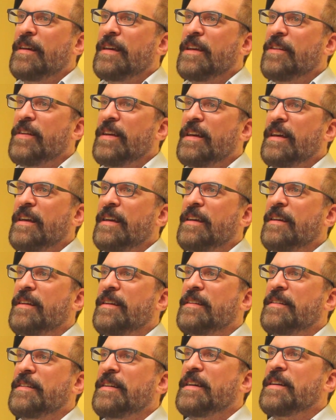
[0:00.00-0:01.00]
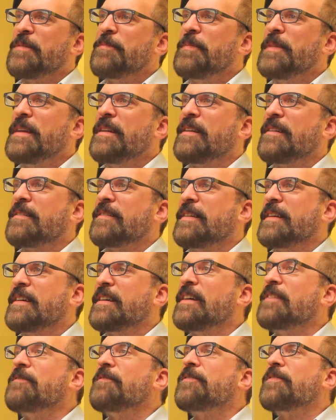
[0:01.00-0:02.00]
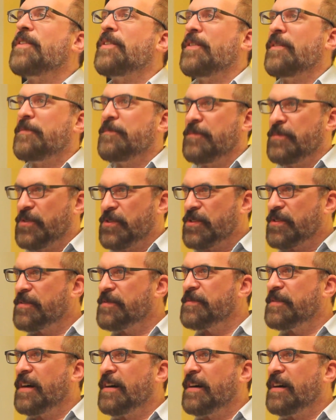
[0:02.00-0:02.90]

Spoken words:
It immediately confirms